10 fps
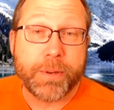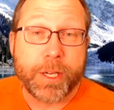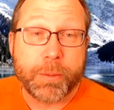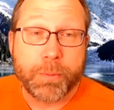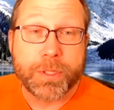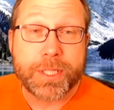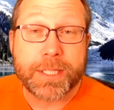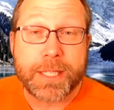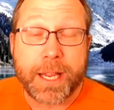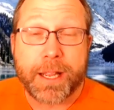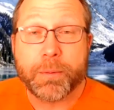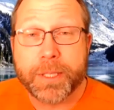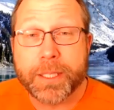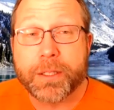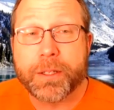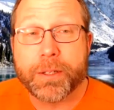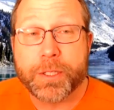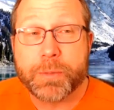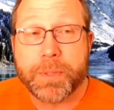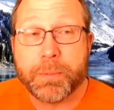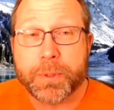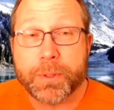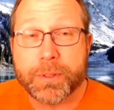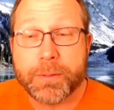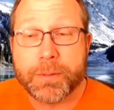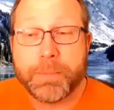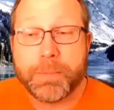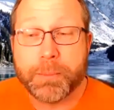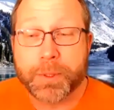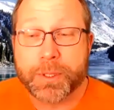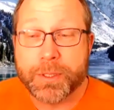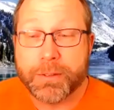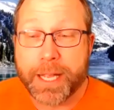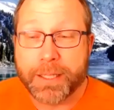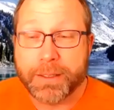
approach to take. I really encourage people to do that.